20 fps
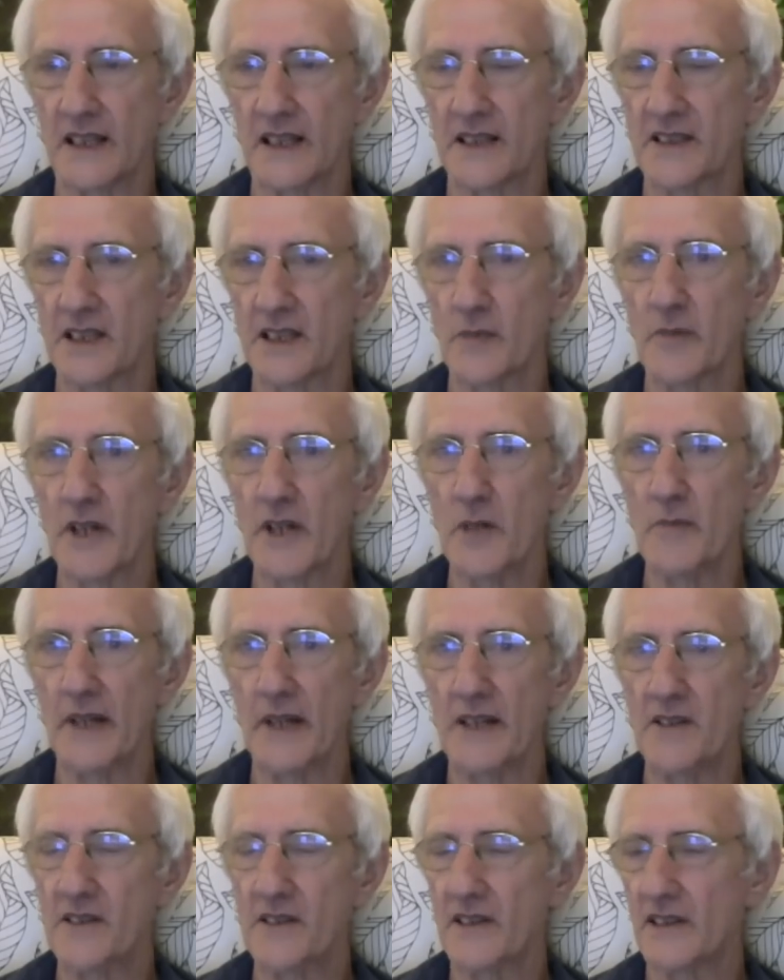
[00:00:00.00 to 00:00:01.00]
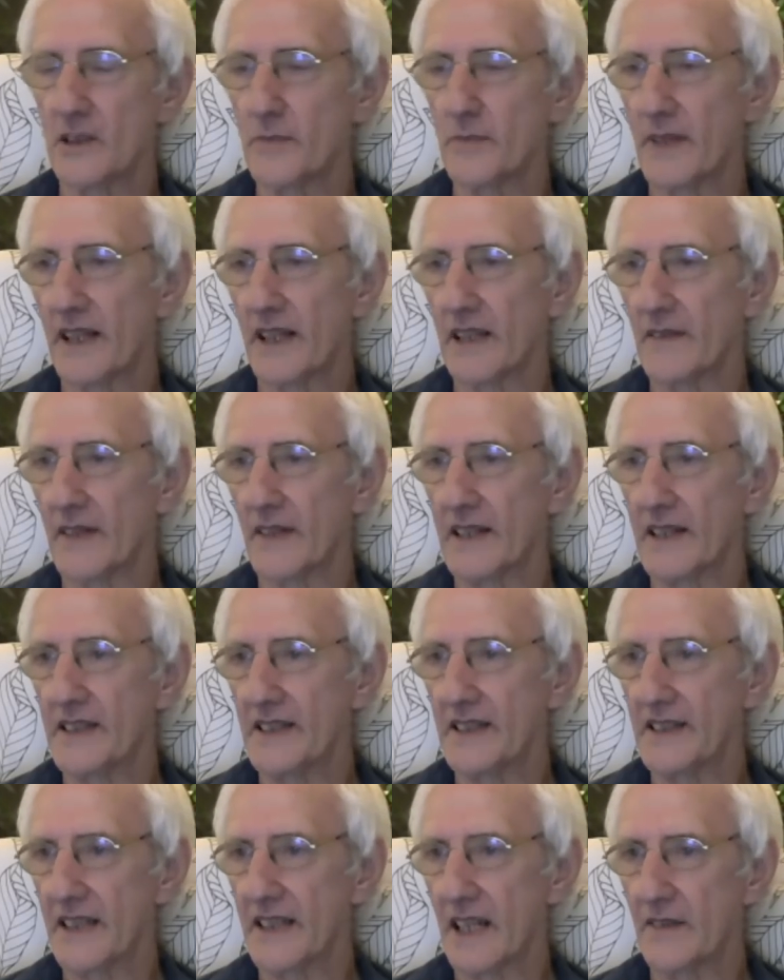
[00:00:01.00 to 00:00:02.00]
somebody mentioned that Bhagavan
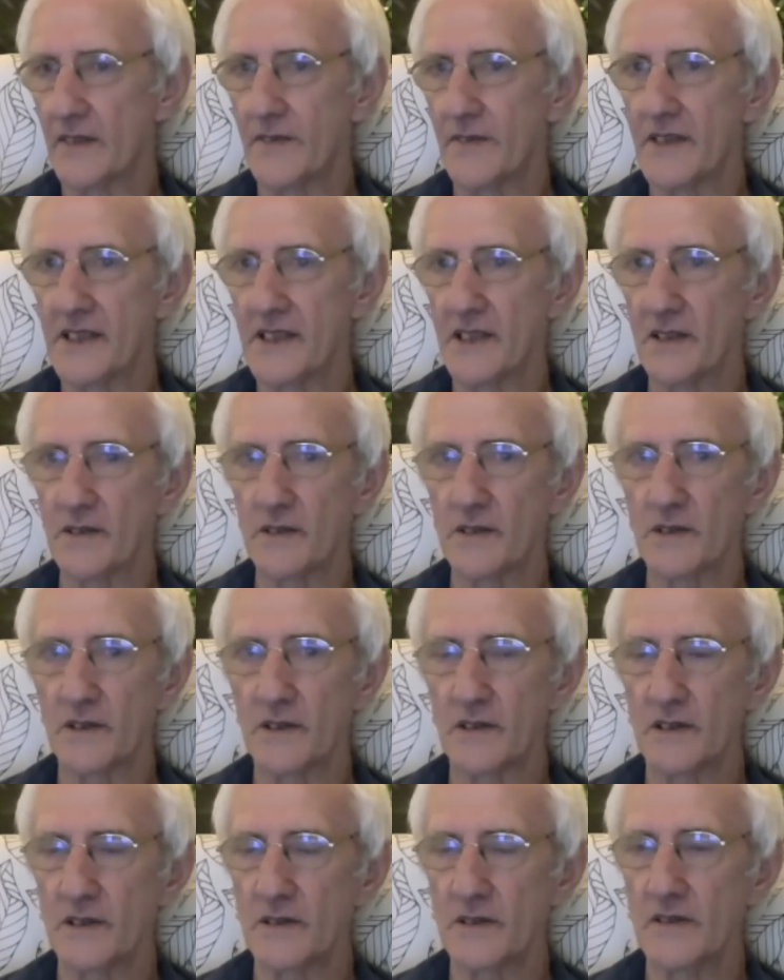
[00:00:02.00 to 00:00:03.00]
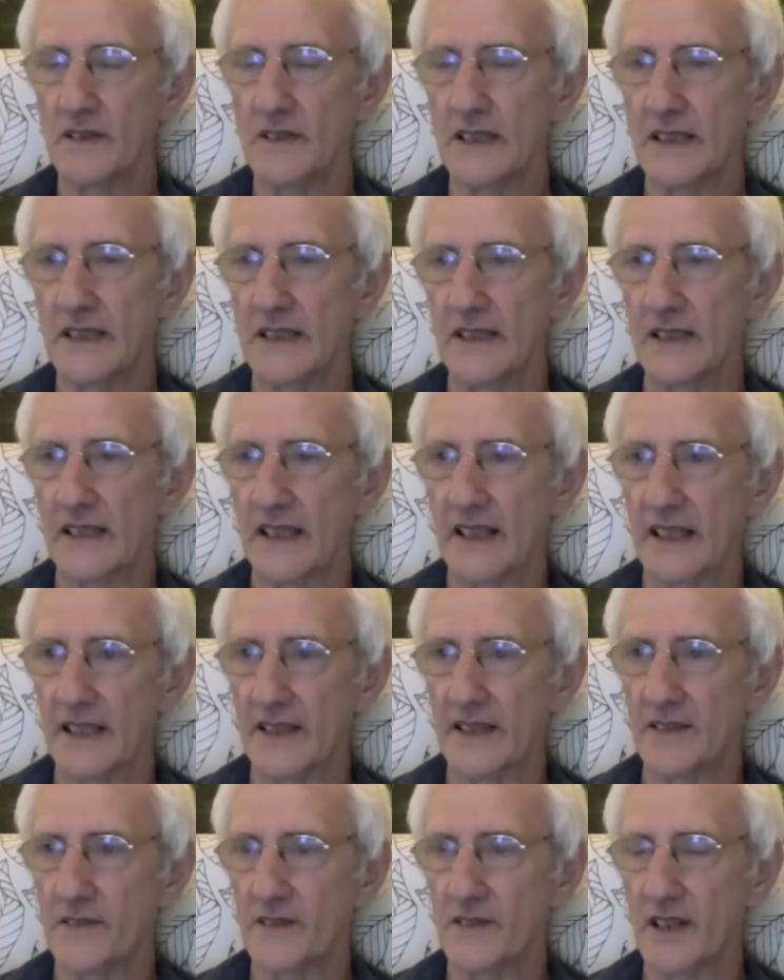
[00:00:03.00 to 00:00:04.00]
didn't have a physical guru,
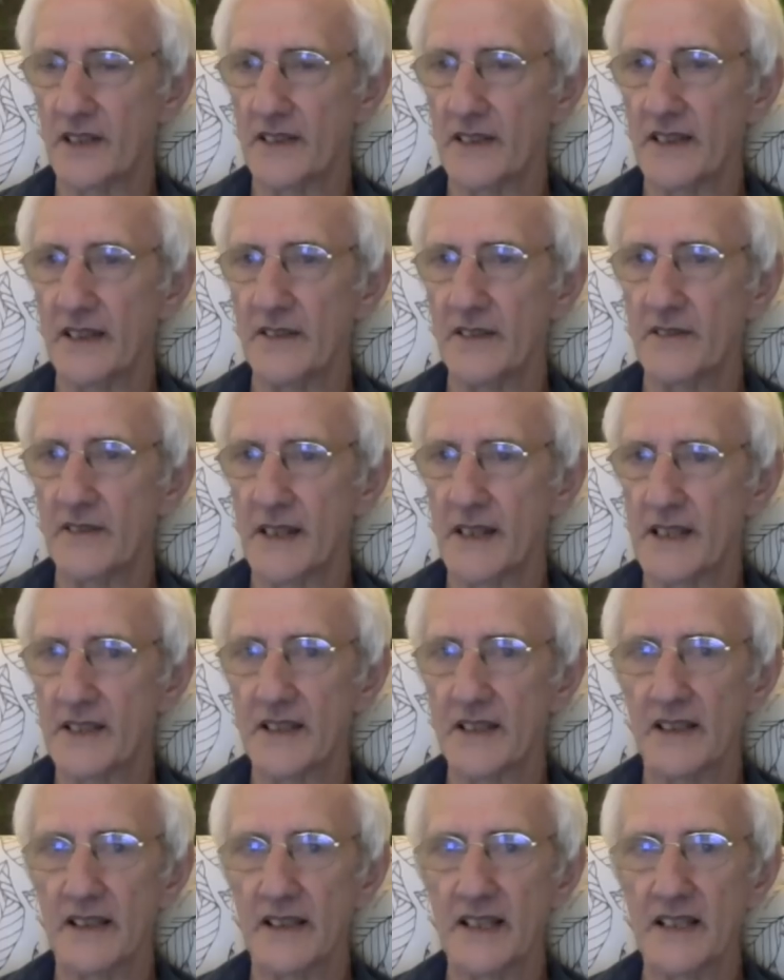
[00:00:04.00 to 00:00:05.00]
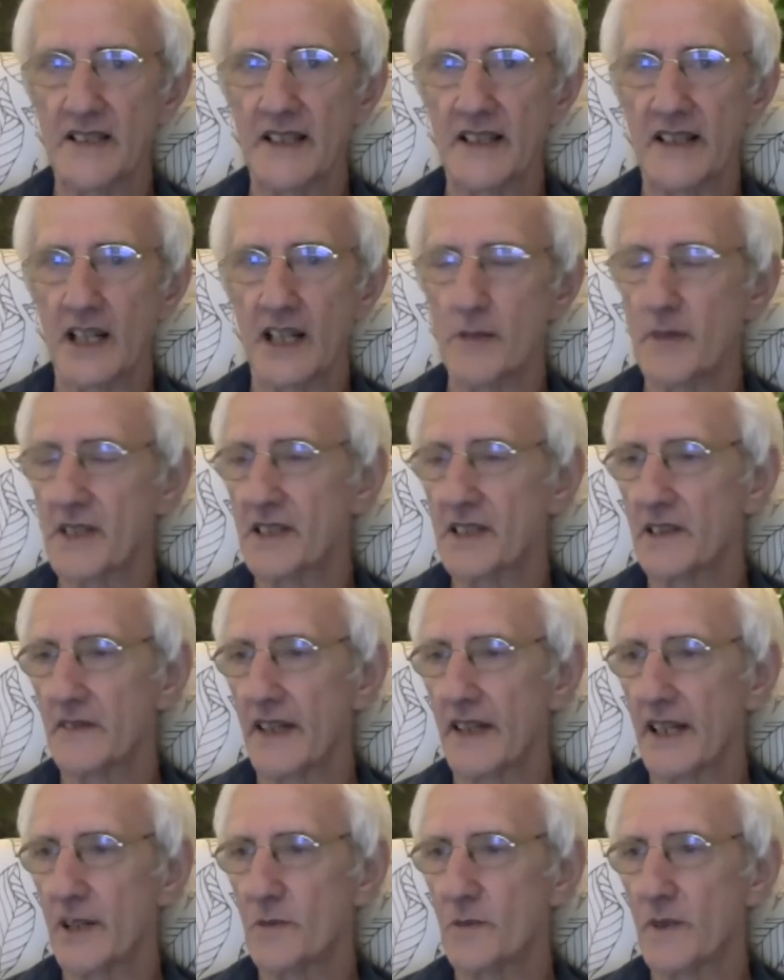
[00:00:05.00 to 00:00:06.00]
and rather interestingly, he said, "I must have
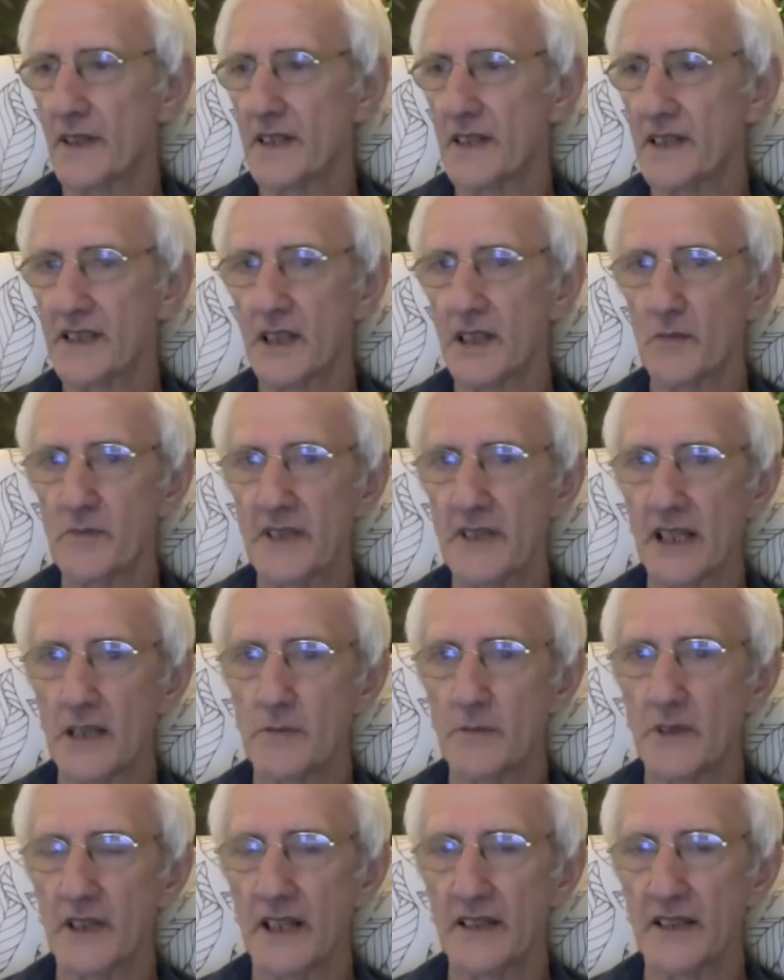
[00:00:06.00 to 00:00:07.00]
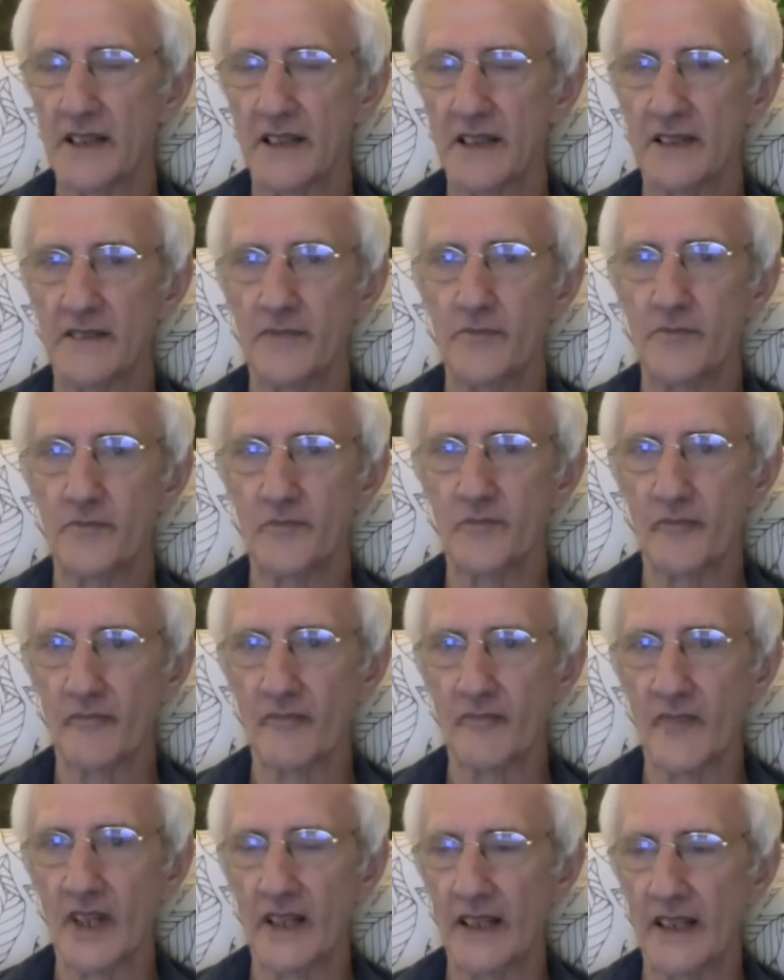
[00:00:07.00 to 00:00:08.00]
had one at some time or other."
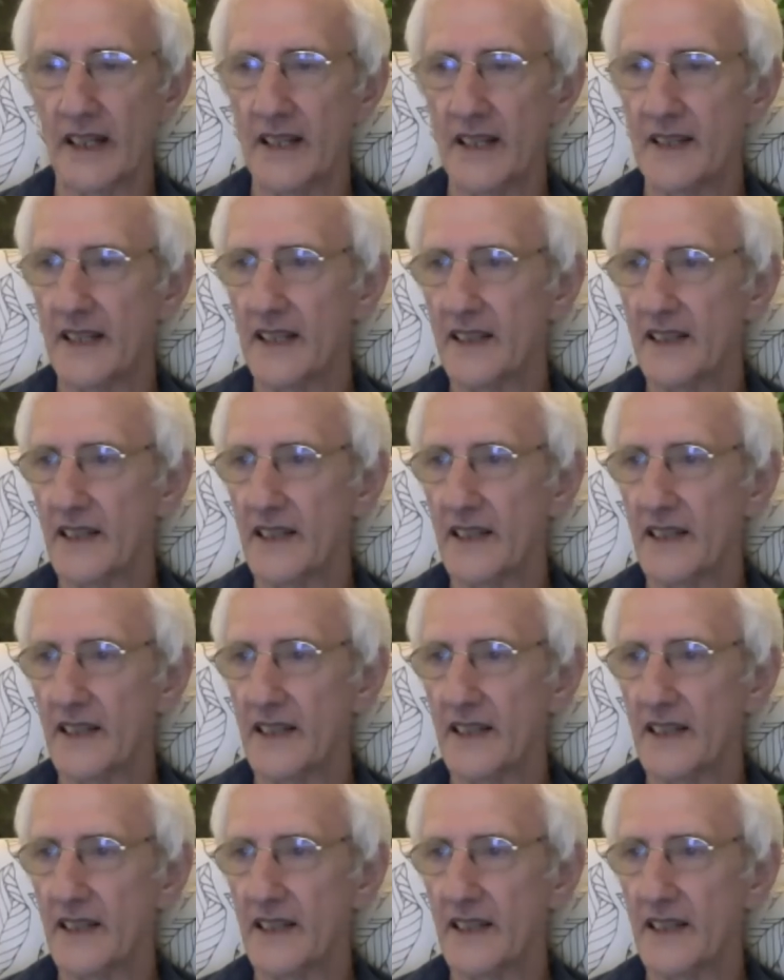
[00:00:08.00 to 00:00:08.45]
I think